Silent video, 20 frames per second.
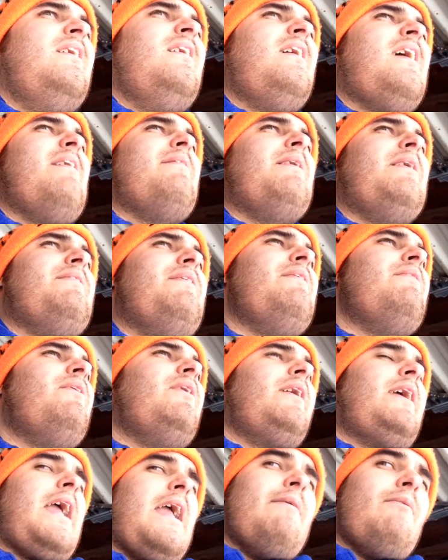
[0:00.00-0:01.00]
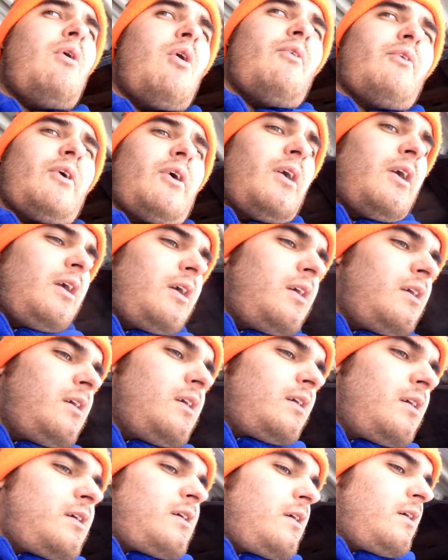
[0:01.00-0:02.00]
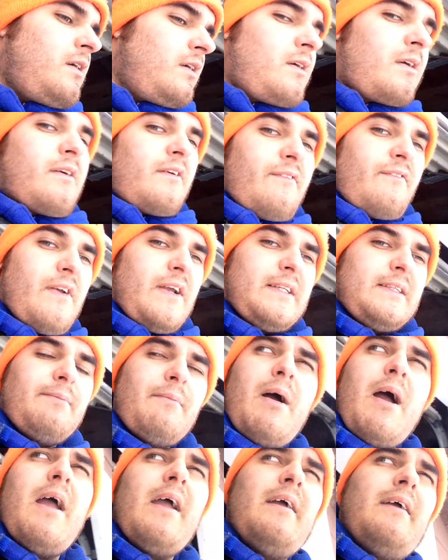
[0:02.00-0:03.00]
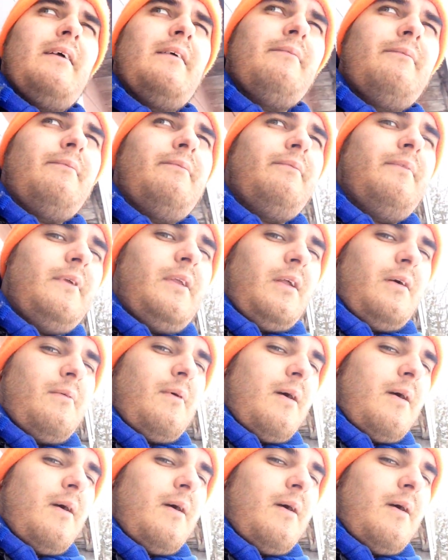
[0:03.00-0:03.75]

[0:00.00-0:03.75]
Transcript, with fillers: I mean, if he would have came over, fixed my, you know,